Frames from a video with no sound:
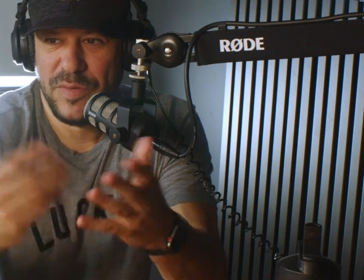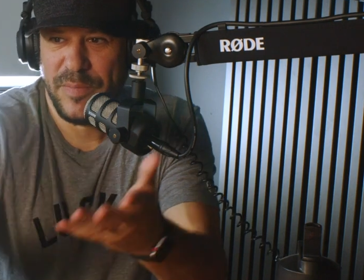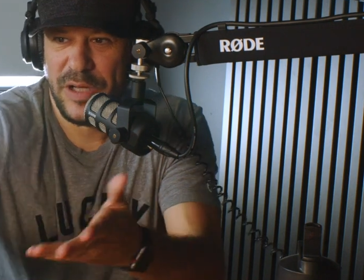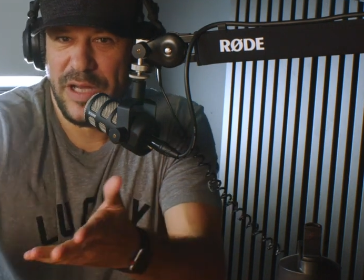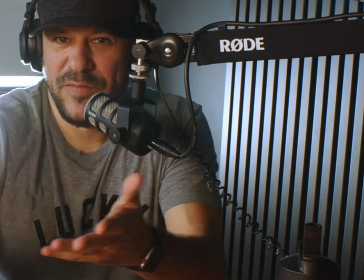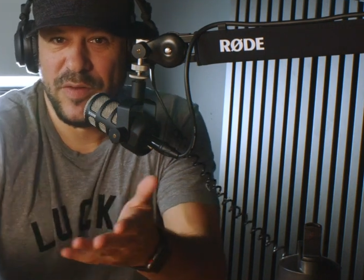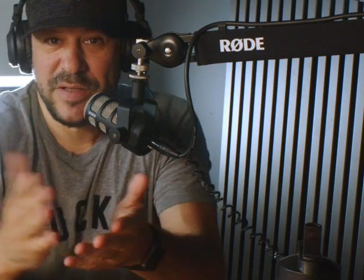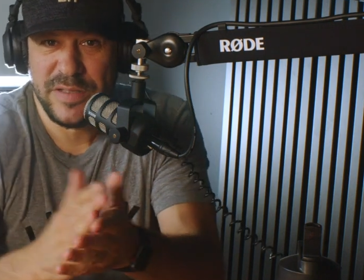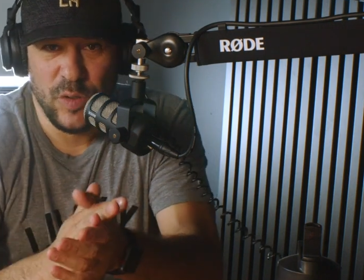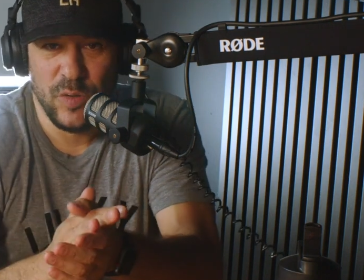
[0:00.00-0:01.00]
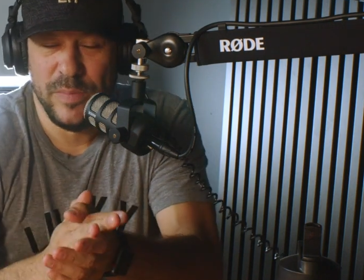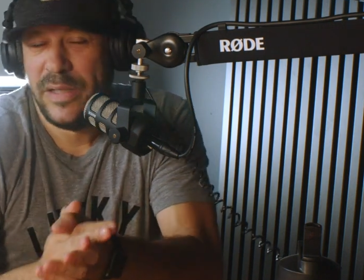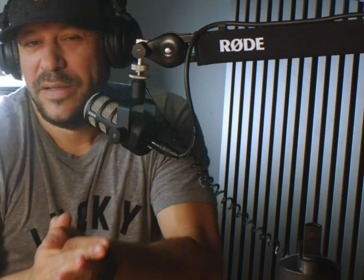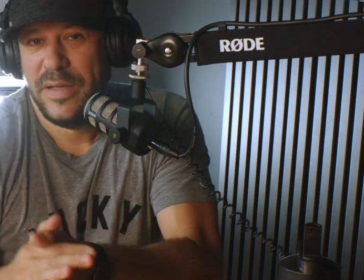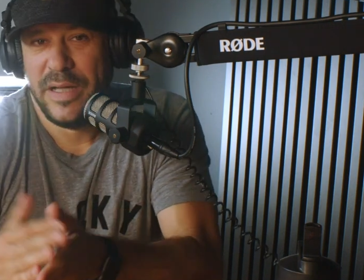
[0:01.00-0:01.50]
I'm gonna give you this home,"
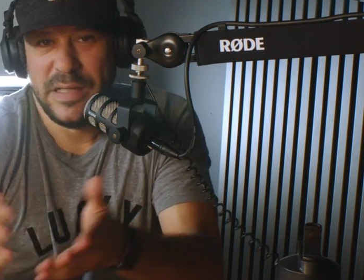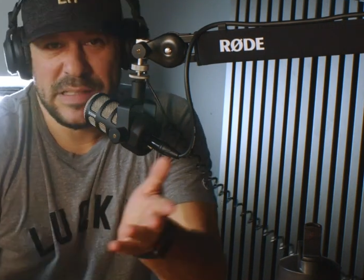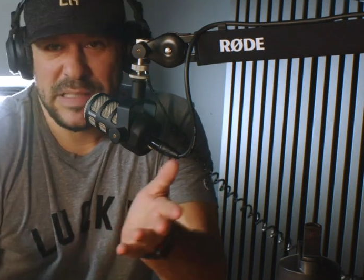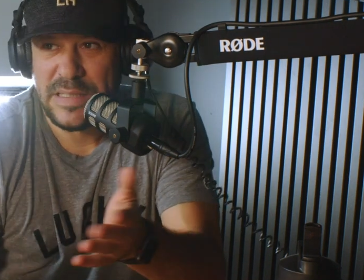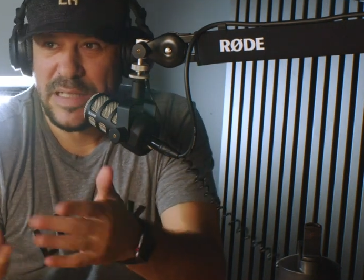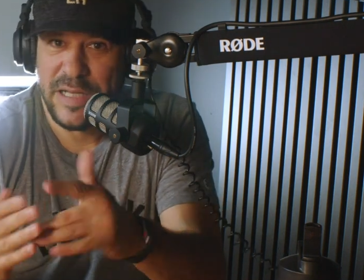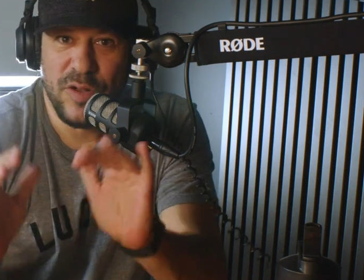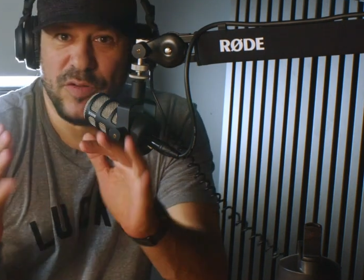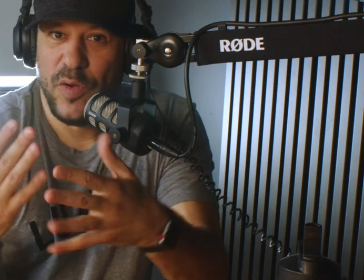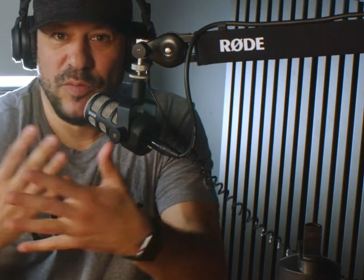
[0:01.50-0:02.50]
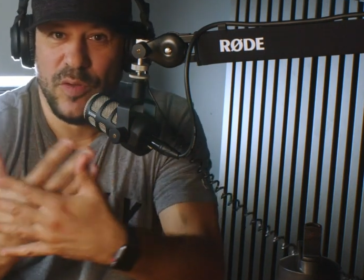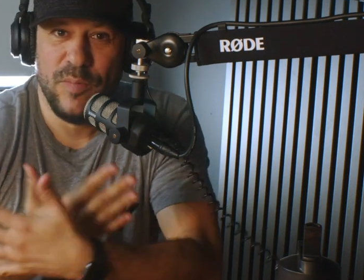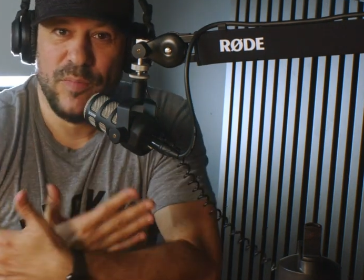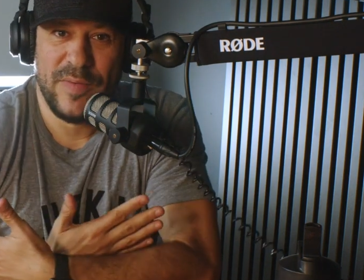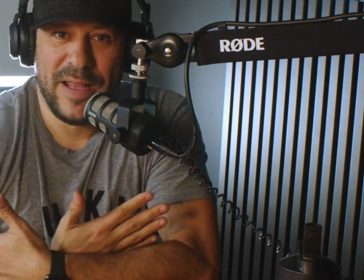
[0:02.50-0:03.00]
and the son's like, "No, don't
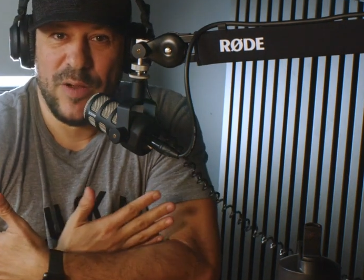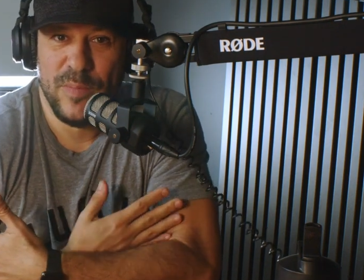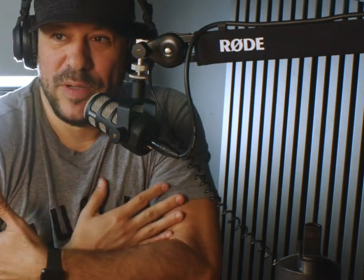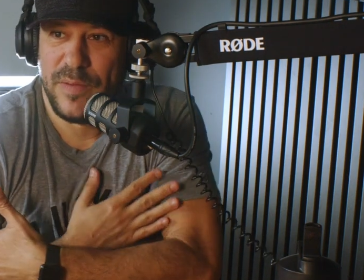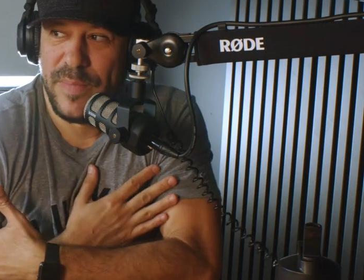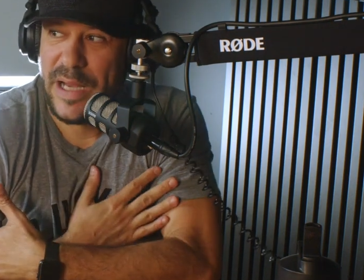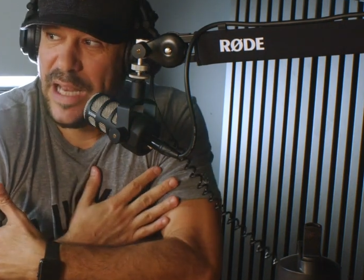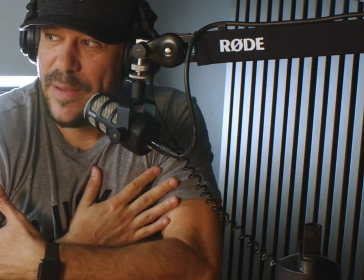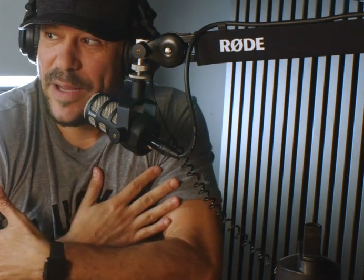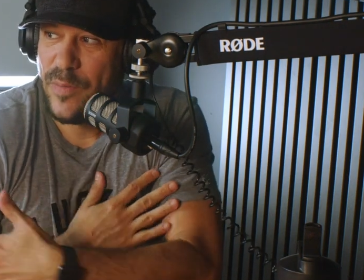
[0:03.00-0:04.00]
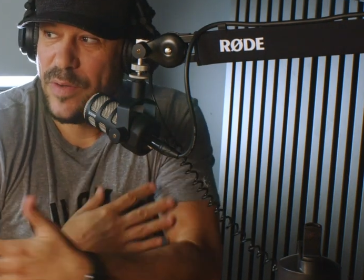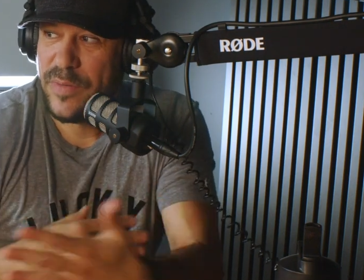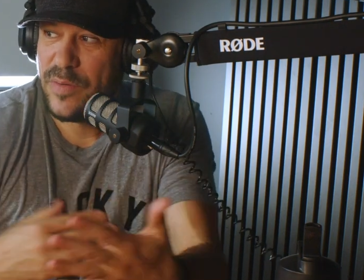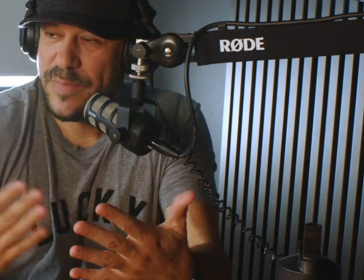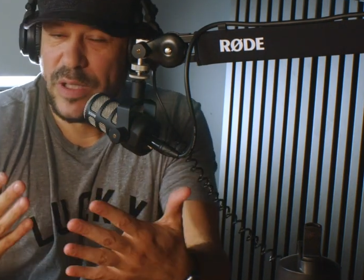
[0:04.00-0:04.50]
don't put the home under my name. I don't want to
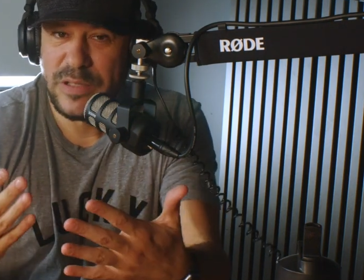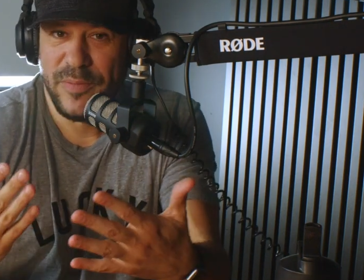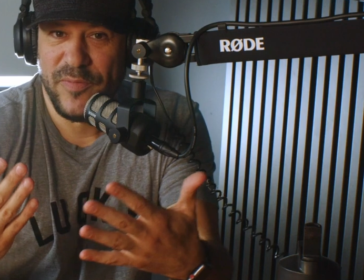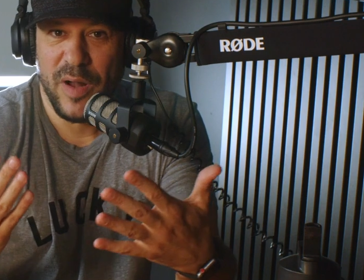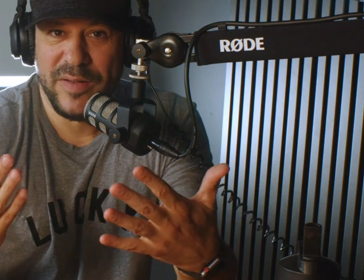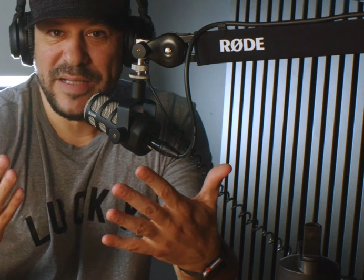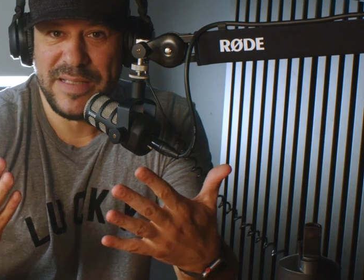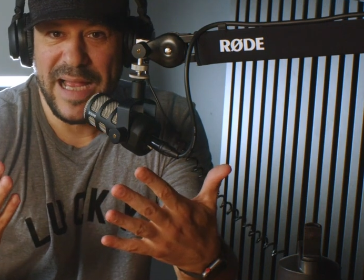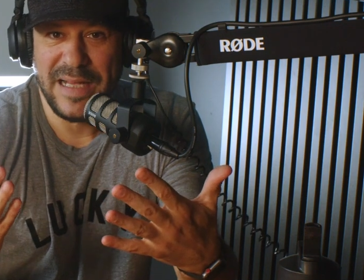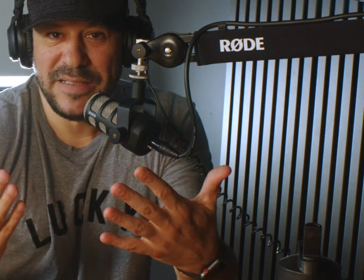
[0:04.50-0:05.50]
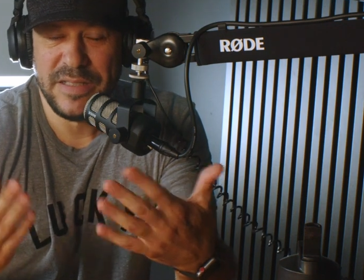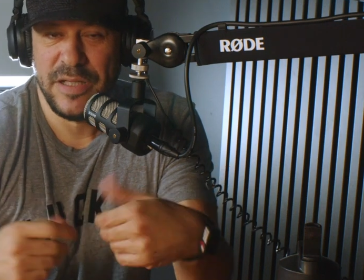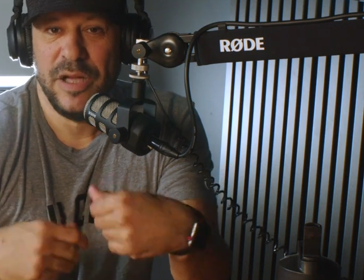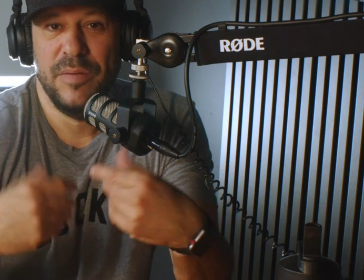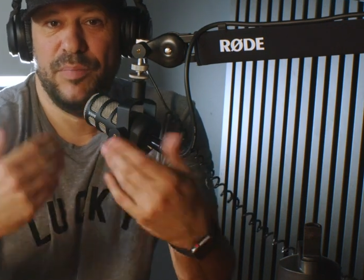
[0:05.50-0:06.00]
be responsible for all these taxes.
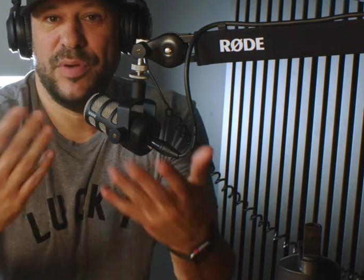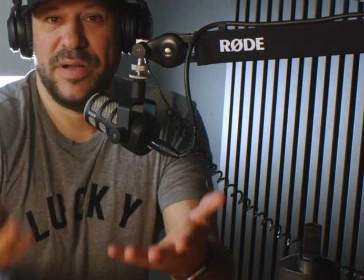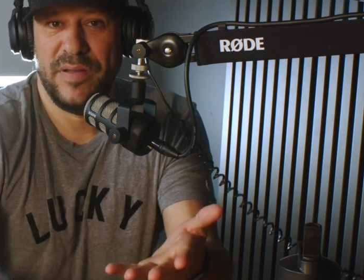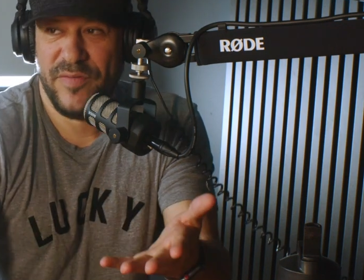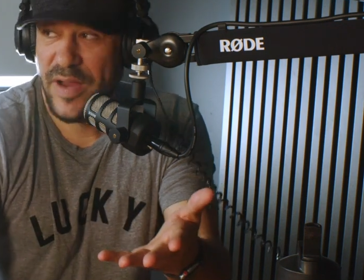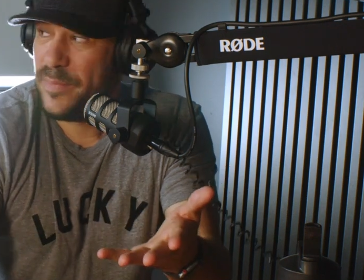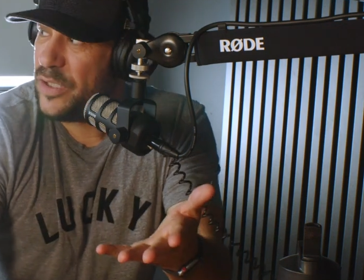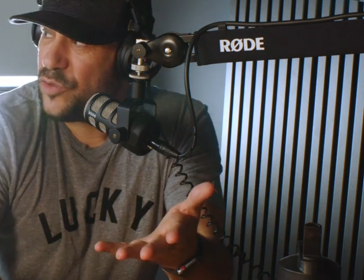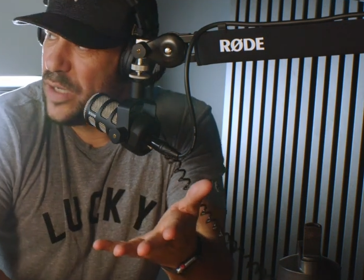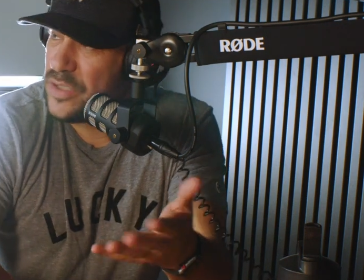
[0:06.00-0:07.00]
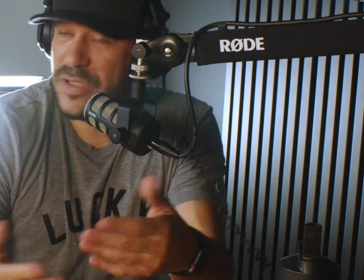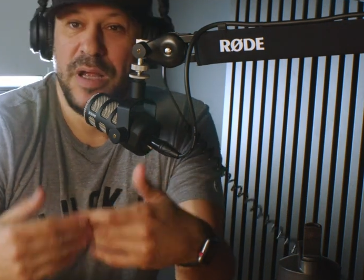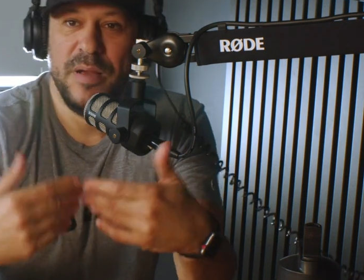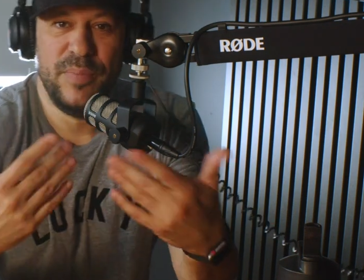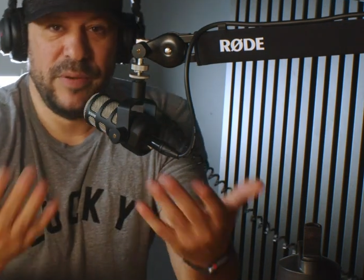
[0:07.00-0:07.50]
Put it in the family trust.
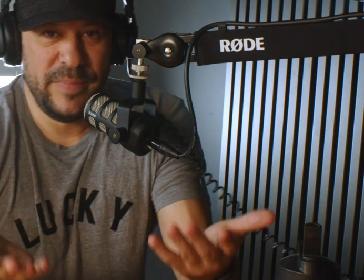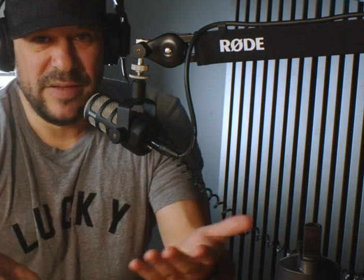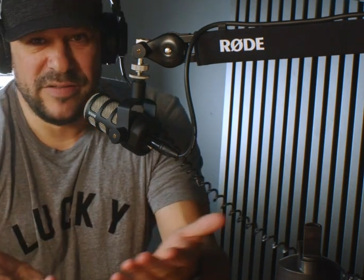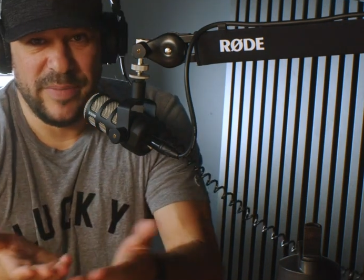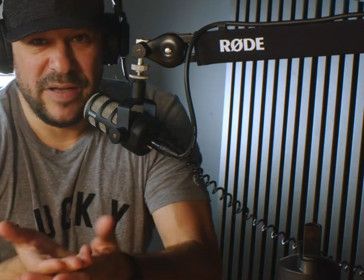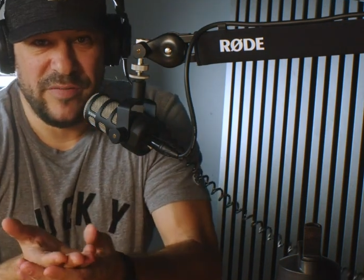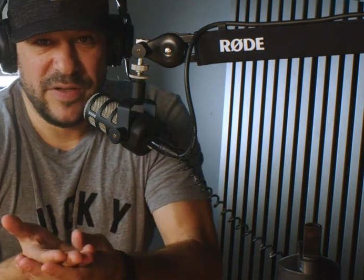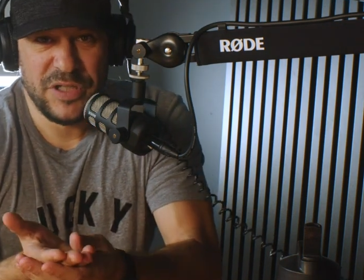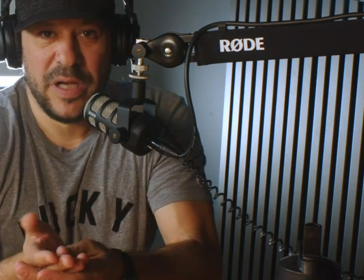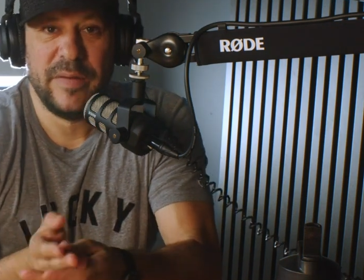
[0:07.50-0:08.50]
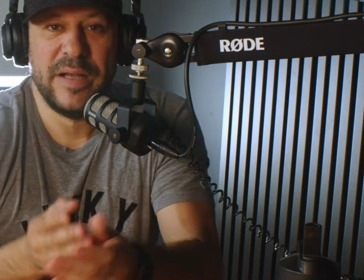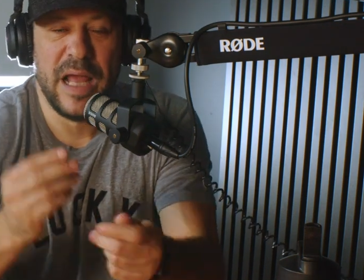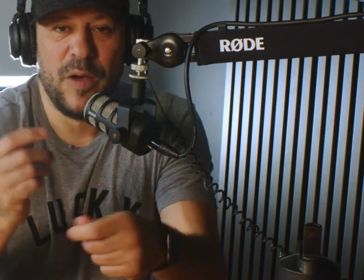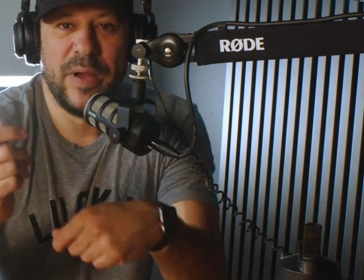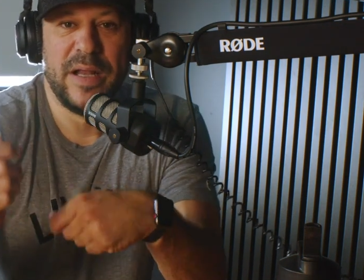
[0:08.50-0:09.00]
Put me as the beneficiary.
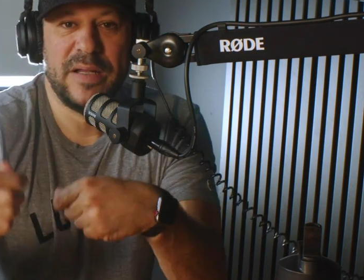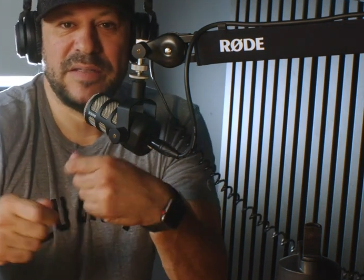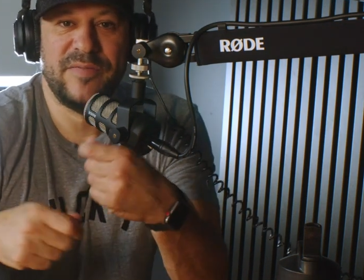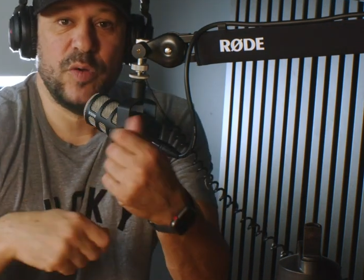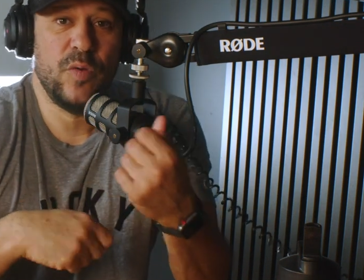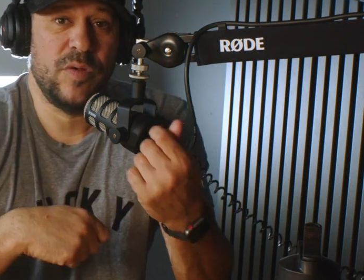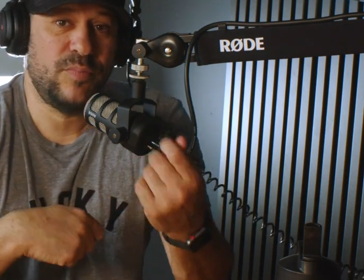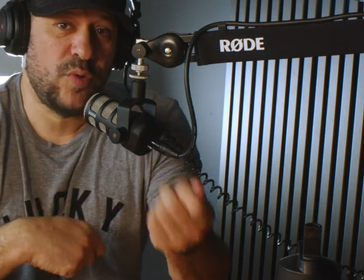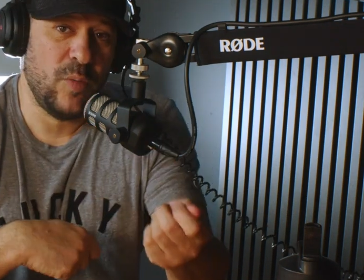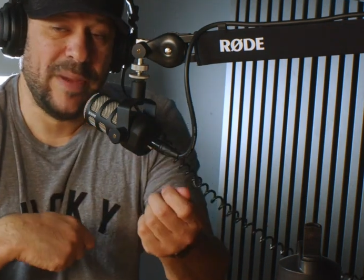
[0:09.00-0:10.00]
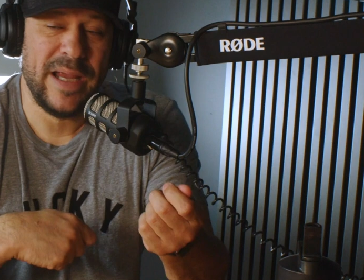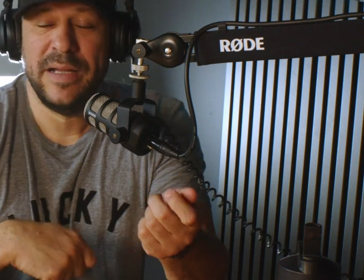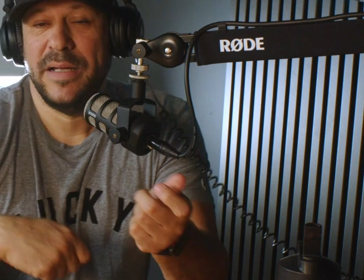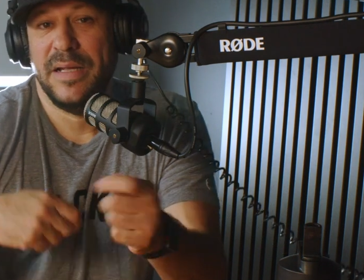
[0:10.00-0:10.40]
That way, it doesn't have to go to probate.